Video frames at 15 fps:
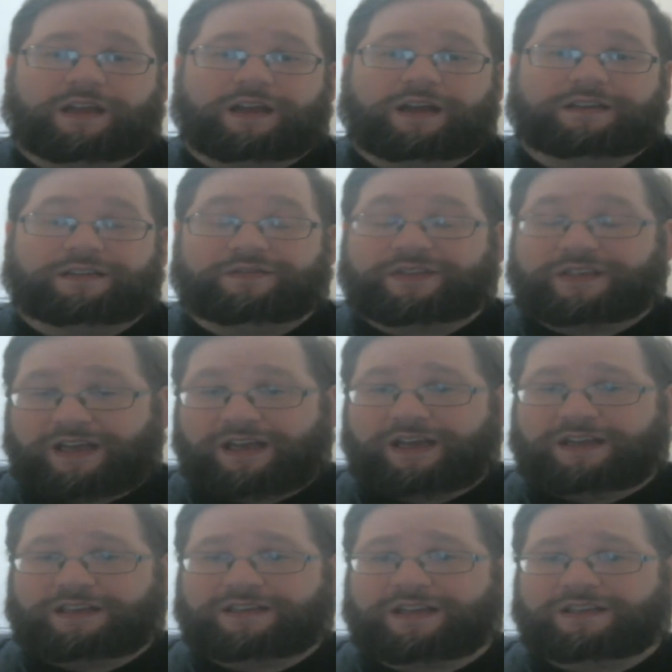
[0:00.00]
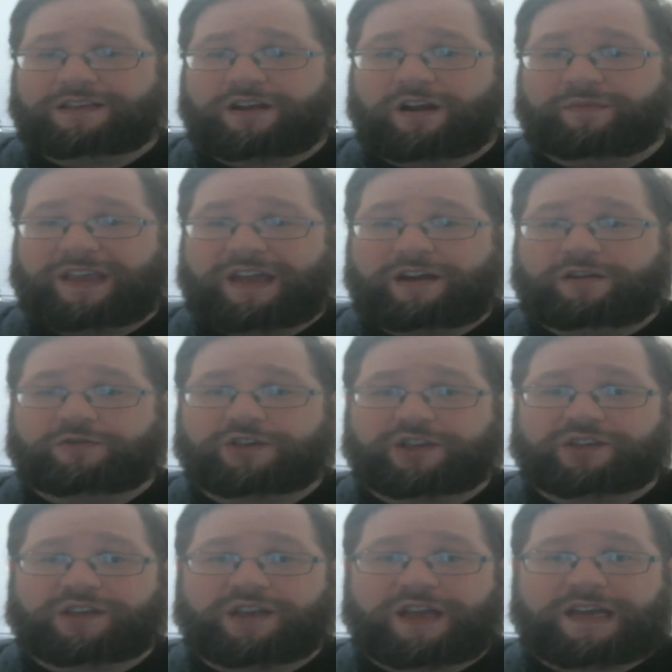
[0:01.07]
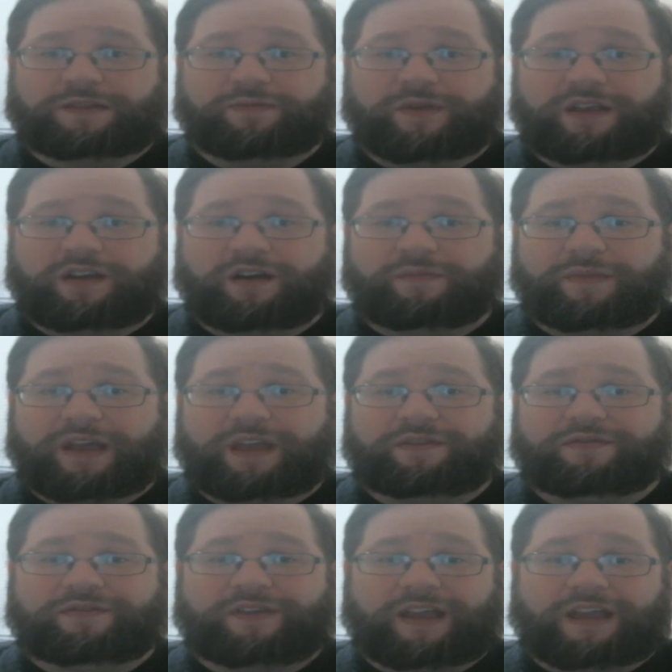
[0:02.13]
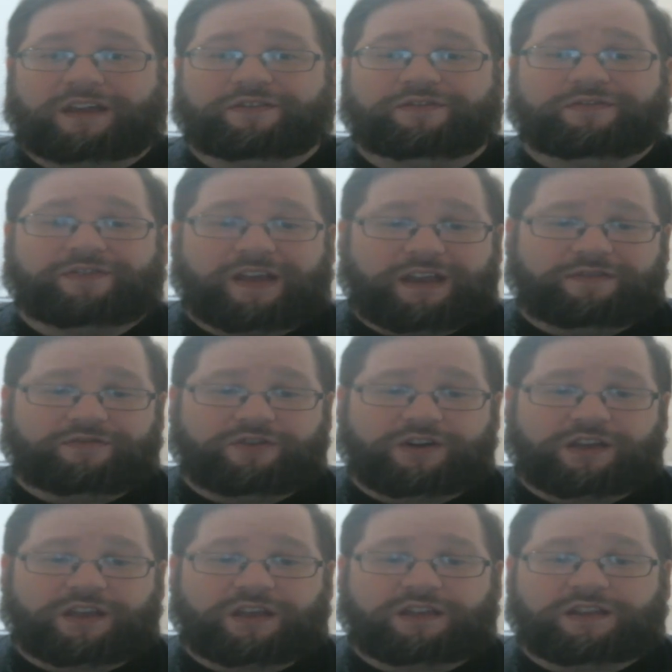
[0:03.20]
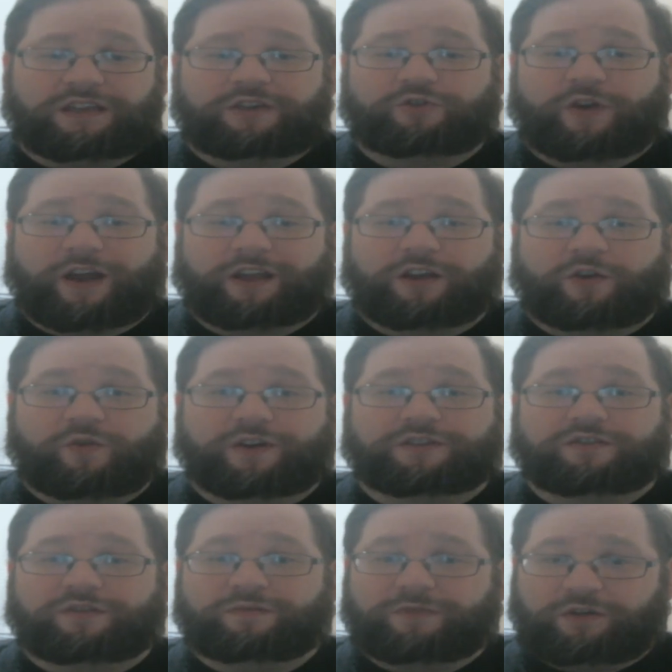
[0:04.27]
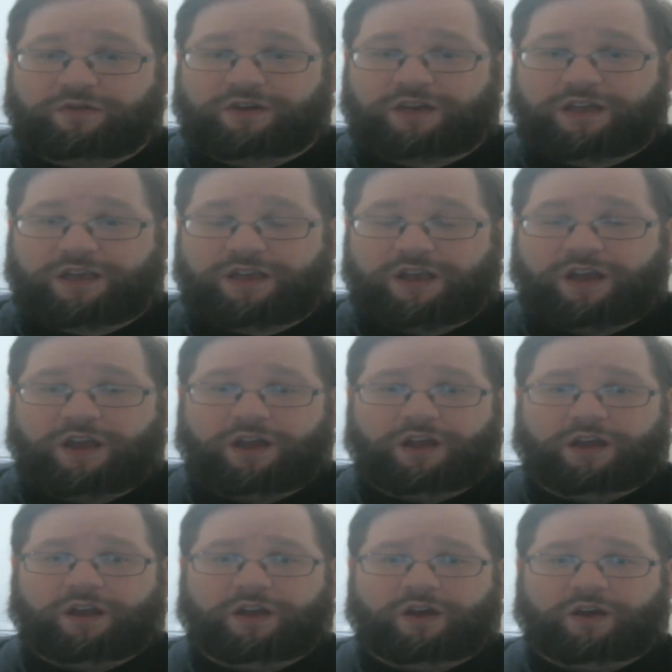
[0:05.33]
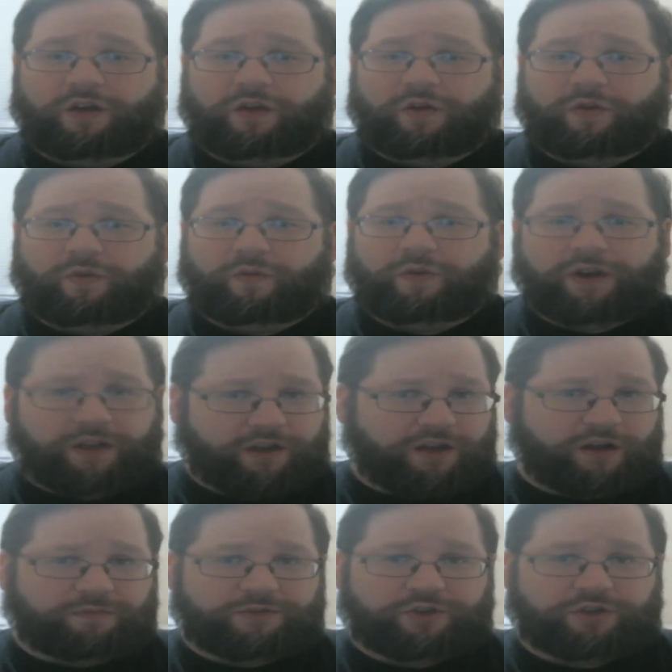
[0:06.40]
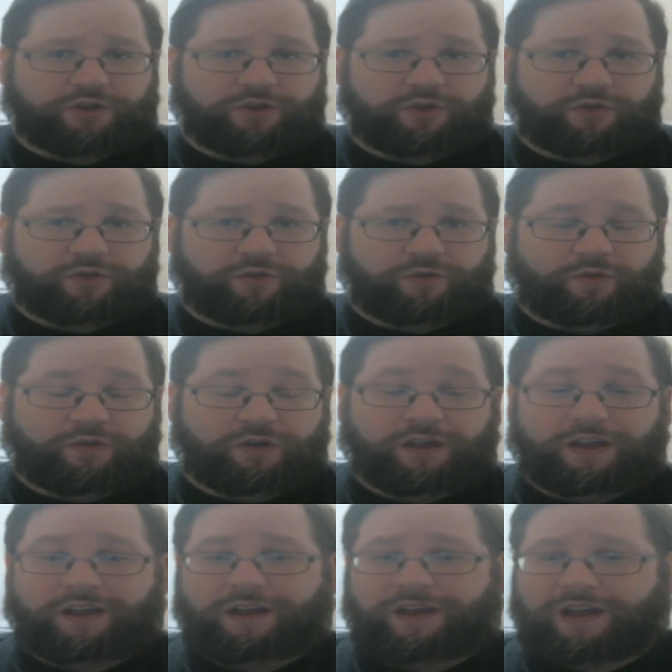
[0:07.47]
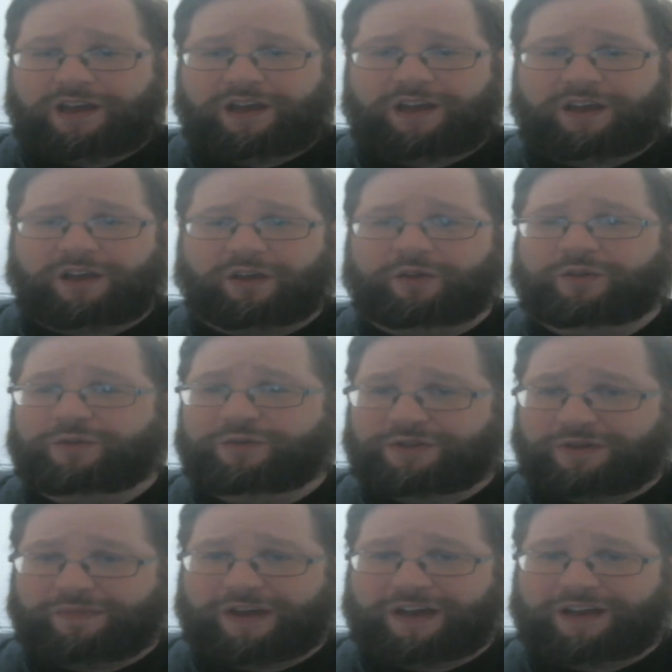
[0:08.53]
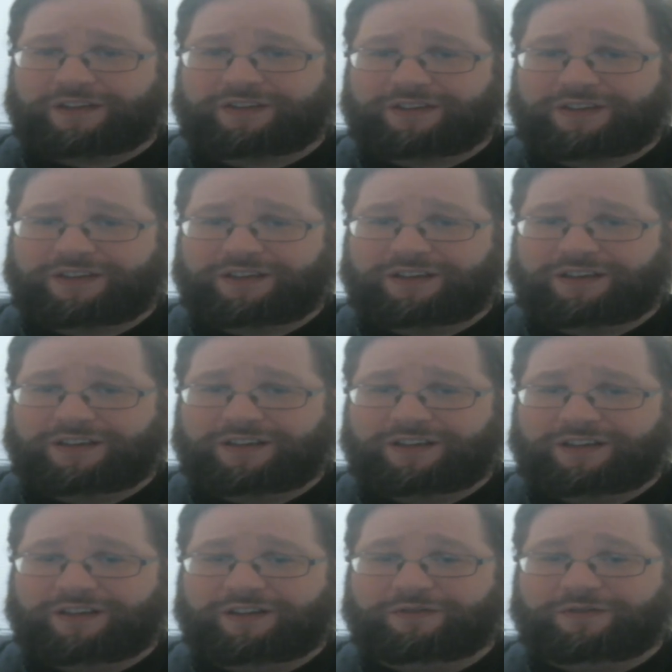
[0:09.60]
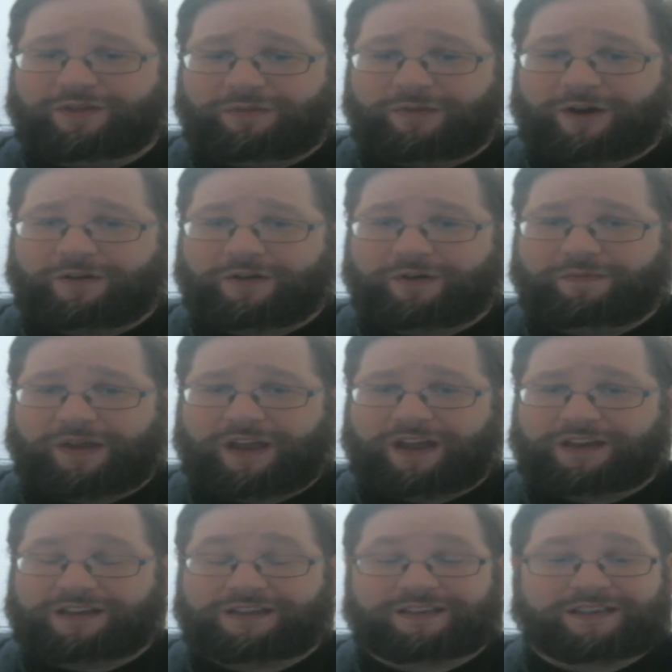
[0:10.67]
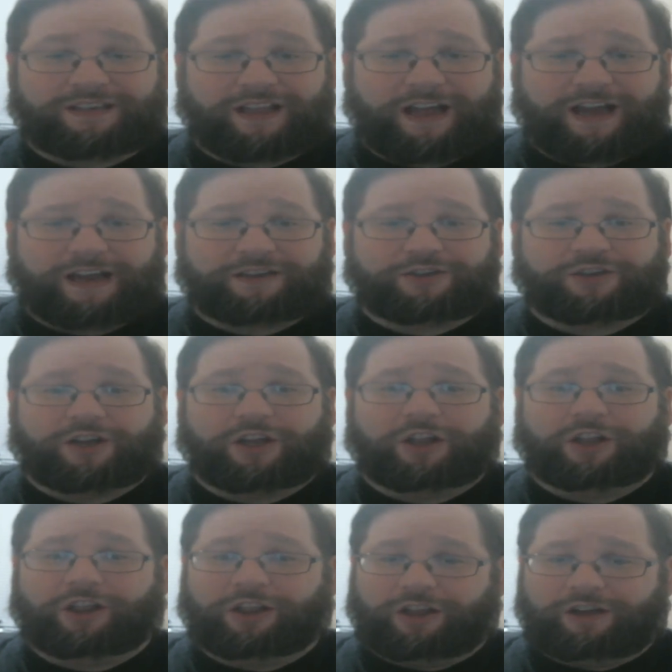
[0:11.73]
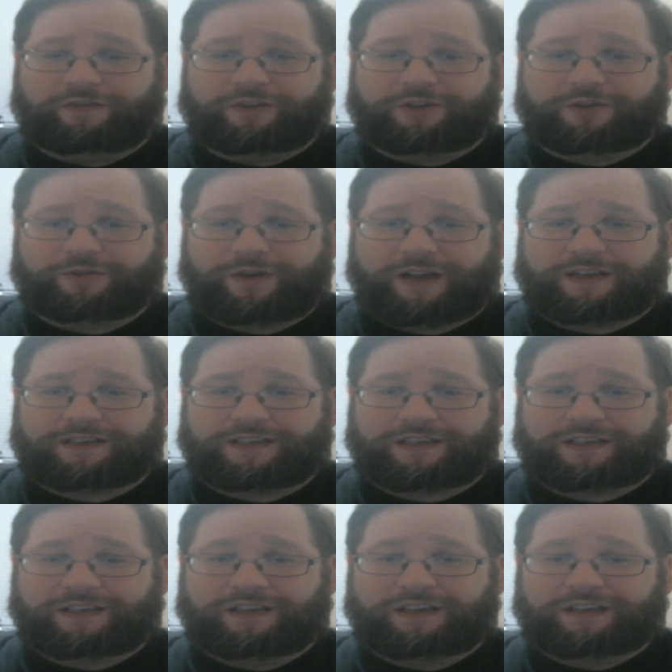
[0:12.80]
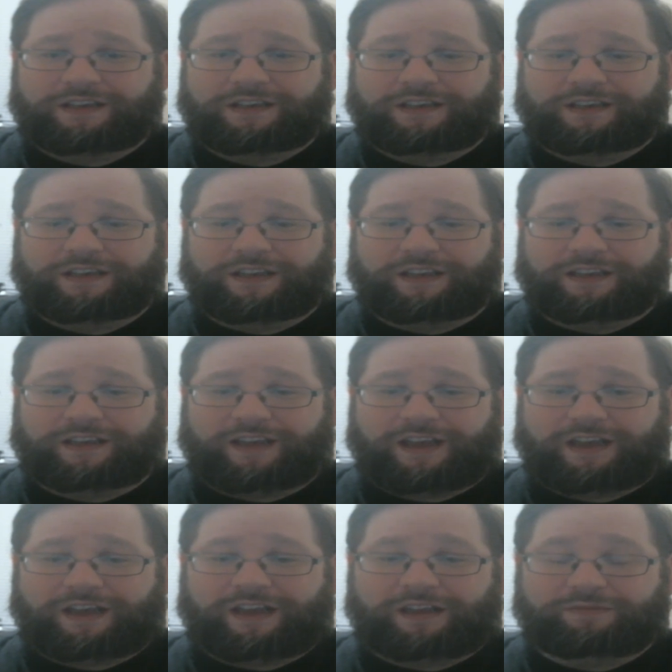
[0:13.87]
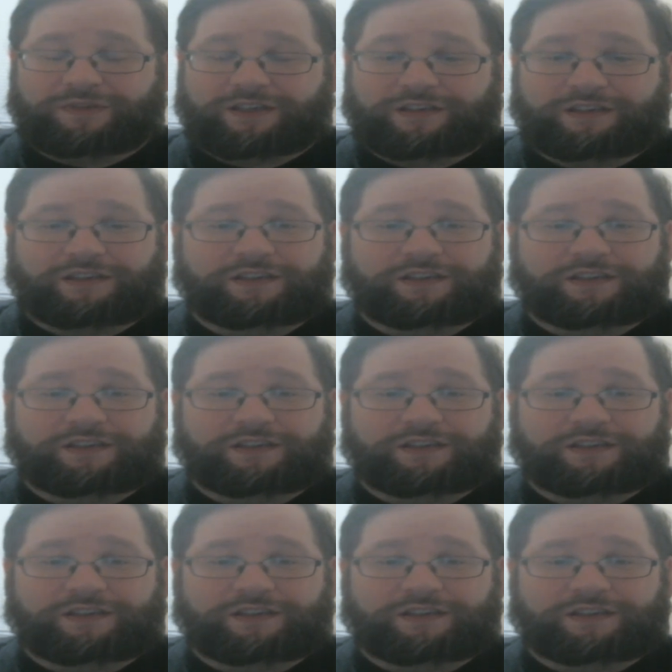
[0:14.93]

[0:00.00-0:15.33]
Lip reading: As I've said, since coming out, Jessica has become a fan favorite in the Dragon Quest community when it comes to, hey, who's the best female companion / love interest in the games?